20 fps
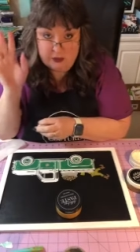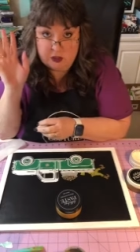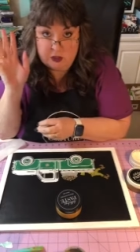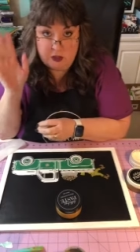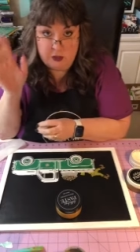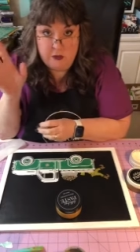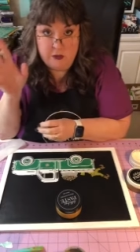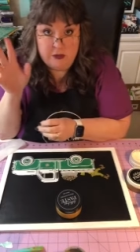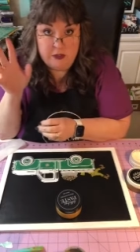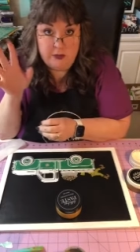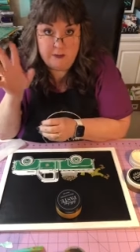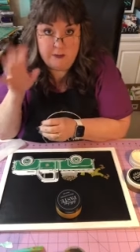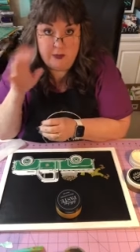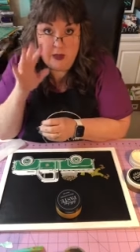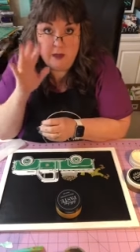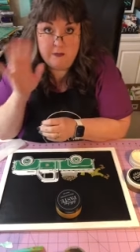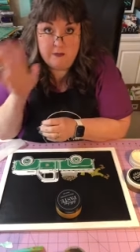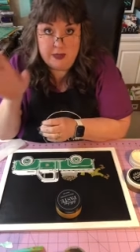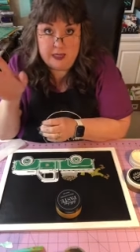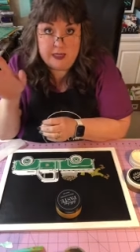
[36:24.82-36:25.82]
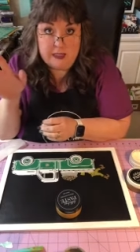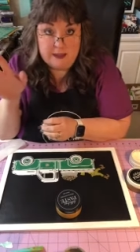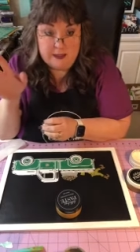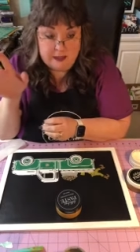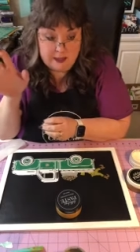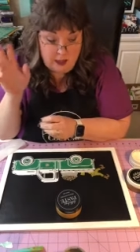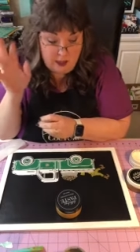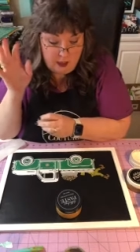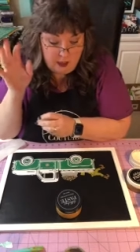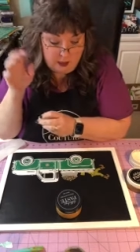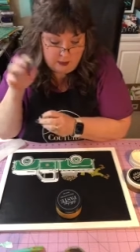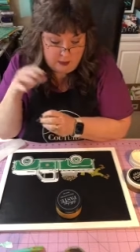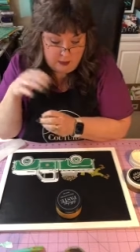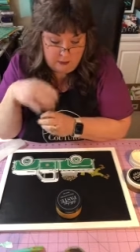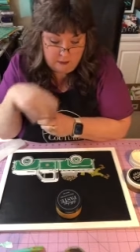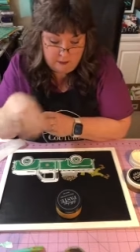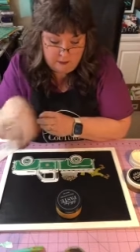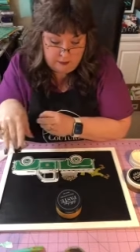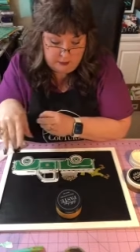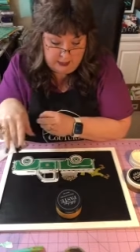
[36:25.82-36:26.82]
shows up amazing
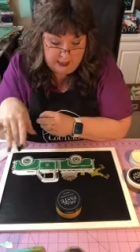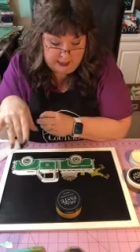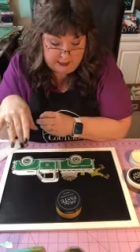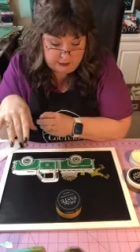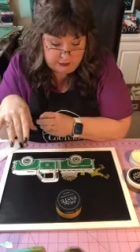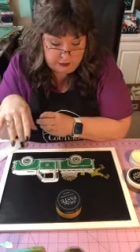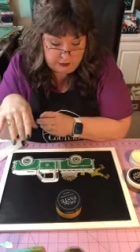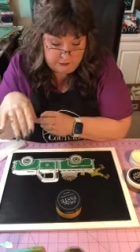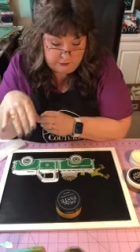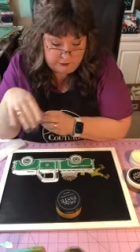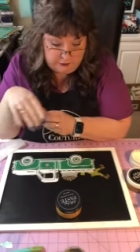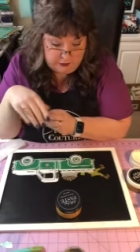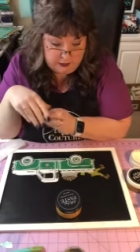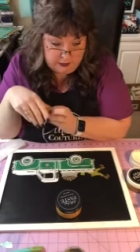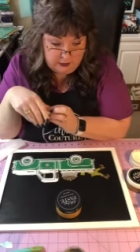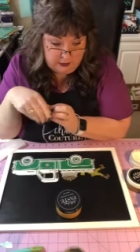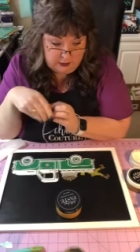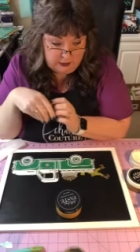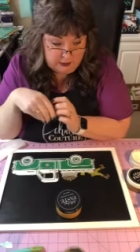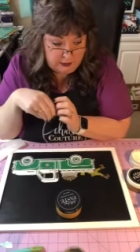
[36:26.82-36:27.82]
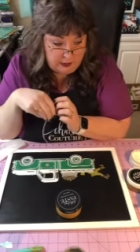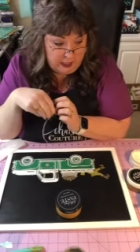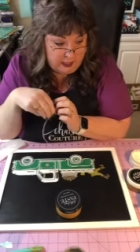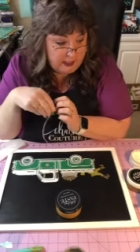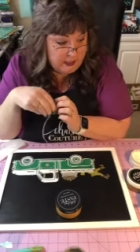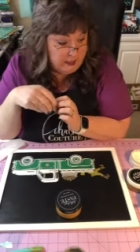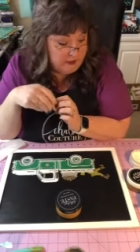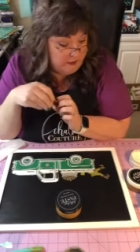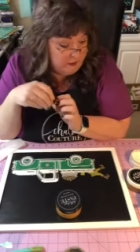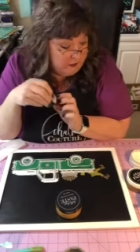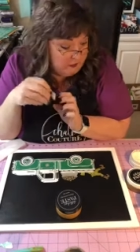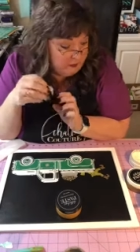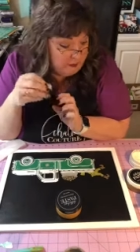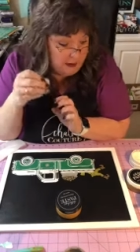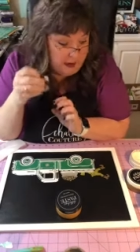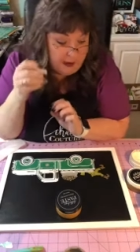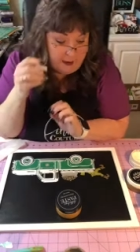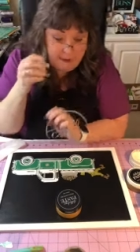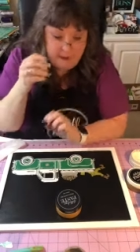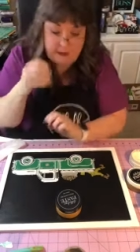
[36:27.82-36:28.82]
on black surfaces. I didn't even
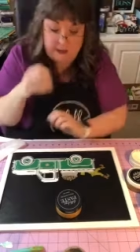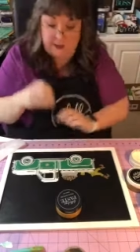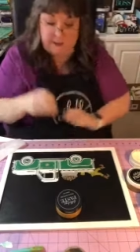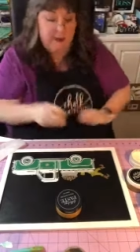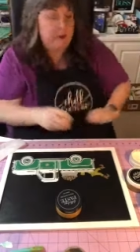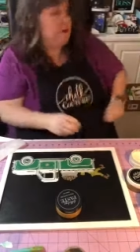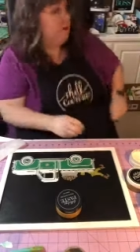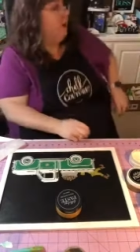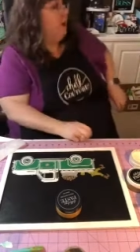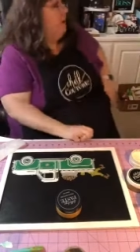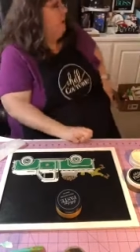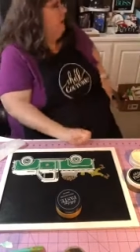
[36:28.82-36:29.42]
grab it. Let me grab